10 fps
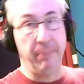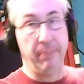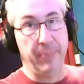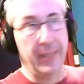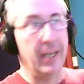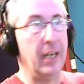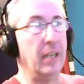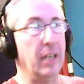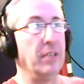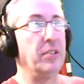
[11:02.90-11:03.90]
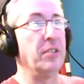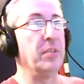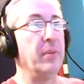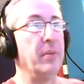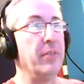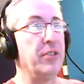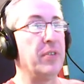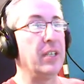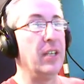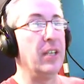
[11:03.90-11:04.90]
So there's a bit of a trick to
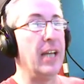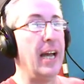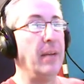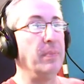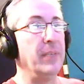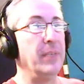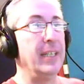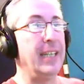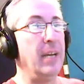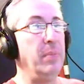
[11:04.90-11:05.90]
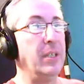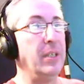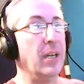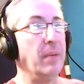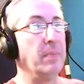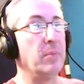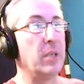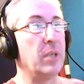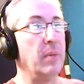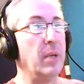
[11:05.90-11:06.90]
that. It can be done. We're coming
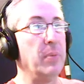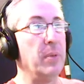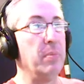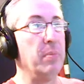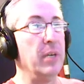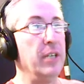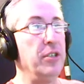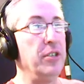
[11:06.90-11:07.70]
up on the bridge.